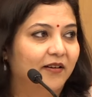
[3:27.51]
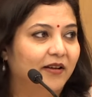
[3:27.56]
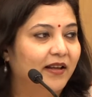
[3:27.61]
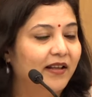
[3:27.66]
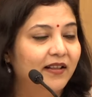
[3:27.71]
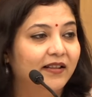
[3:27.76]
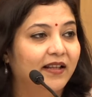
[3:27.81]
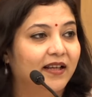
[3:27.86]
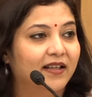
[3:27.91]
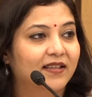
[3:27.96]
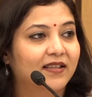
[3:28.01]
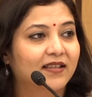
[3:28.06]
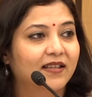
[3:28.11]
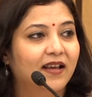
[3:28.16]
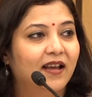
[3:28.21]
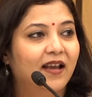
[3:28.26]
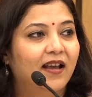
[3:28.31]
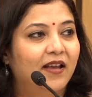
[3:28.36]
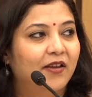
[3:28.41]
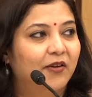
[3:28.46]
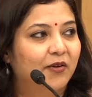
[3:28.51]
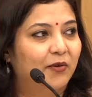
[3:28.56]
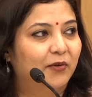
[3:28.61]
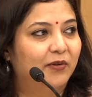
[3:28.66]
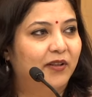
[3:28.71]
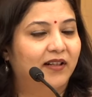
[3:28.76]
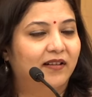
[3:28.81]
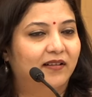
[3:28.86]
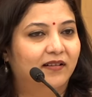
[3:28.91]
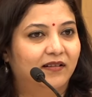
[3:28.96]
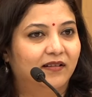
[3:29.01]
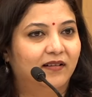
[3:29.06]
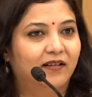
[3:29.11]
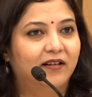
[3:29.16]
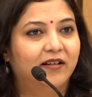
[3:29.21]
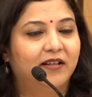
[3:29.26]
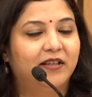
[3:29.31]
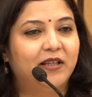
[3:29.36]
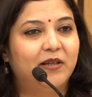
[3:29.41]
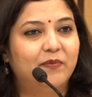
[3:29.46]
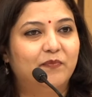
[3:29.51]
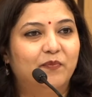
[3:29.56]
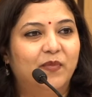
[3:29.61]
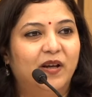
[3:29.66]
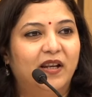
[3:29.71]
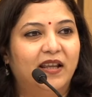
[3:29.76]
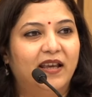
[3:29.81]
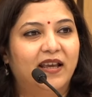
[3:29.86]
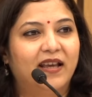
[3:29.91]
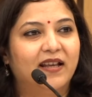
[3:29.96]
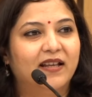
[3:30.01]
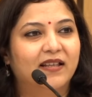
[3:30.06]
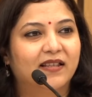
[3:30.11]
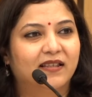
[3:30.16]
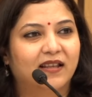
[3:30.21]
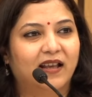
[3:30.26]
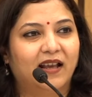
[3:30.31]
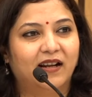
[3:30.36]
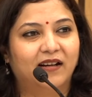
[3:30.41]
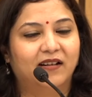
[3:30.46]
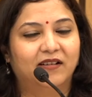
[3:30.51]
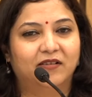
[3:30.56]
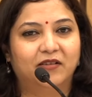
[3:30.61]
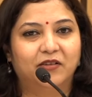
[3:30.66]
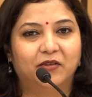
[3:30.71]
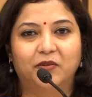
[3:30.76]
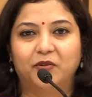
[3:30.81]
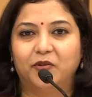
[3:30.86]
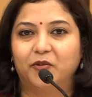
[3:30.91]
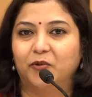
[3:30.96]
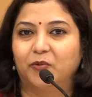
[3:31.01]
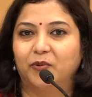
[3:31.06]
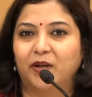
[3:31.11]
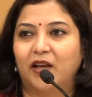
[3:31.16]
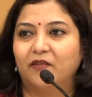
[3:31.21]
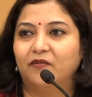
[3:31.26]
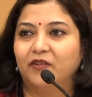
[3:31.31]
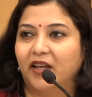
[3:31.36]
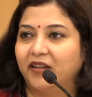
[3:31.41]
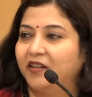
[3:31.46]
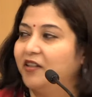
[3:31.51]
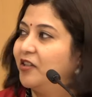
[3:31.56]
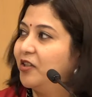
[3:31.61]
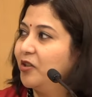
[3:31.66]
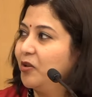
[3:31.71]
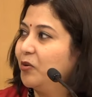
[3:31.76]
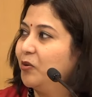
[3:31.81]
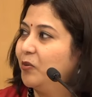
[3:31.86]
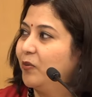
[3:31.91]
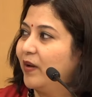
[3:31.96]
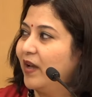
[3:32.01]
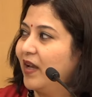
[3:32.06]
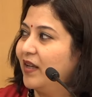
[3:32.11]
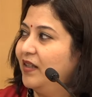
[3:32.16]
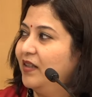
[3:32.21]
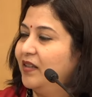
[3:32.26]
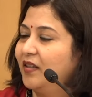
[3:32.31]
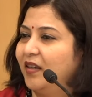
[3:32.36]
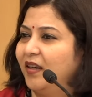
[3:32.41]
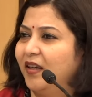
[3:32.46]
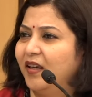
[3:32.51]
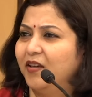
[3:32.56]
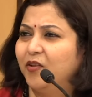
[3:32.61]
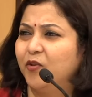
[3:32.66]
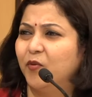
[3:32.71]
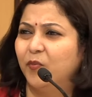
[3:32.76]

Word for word: illness. You know, that deep malaise, and, you know, you don't have energy to do anything.